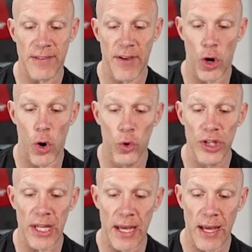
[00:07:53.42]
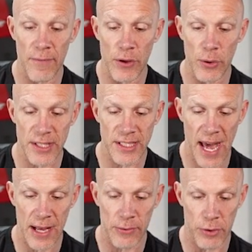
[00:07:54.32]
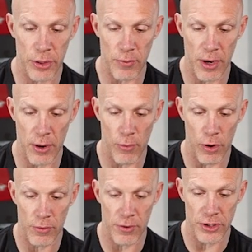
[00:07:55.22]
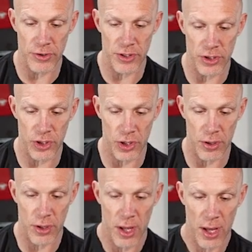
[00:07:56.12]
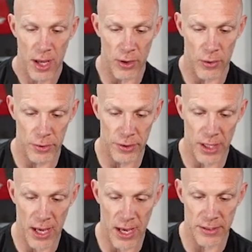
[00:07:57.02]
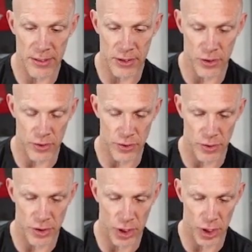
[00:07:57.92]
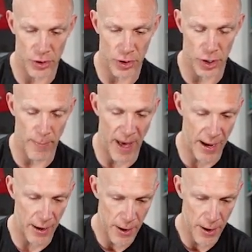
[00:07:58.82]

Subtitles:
only if you attacked with 3 or more creatures this turn, and only as a sorcery, so you can turn it back.